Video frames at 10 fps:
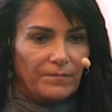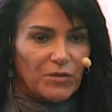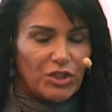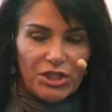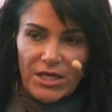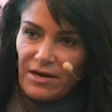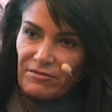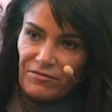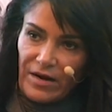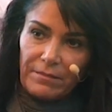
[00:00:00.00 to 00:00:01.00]
Did she have
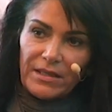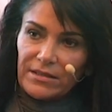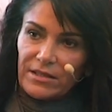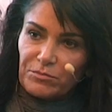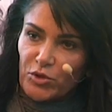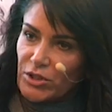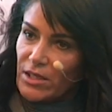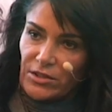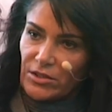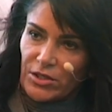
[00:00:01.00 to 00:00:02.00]
a family that
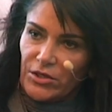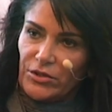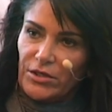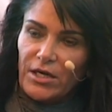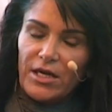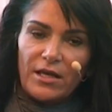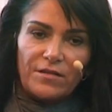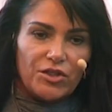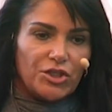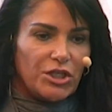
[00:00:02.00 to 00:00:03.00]
protected her?
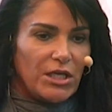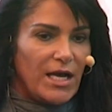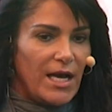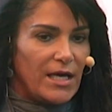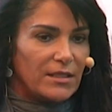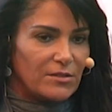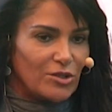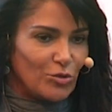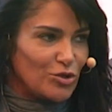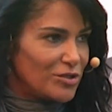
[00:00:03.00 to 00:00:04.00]
Did she have
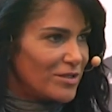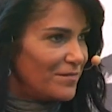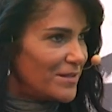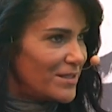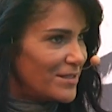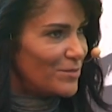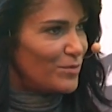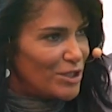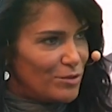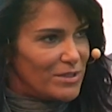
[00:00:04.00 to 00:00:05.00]
social services
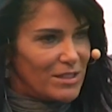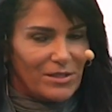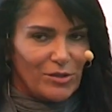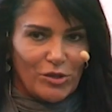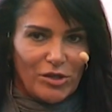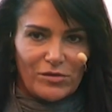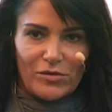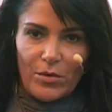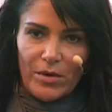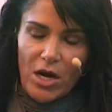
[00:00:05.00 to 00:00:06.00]
when she was a little girl
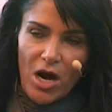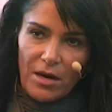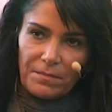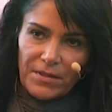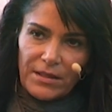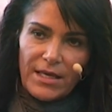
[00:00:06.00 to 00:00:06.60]
growing up?